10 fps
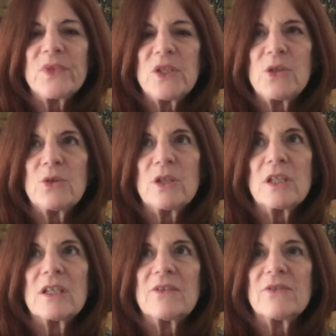
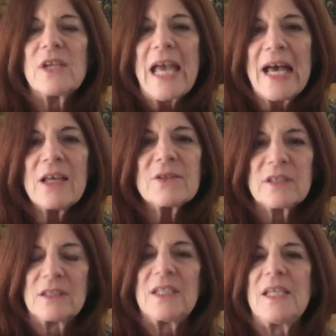your health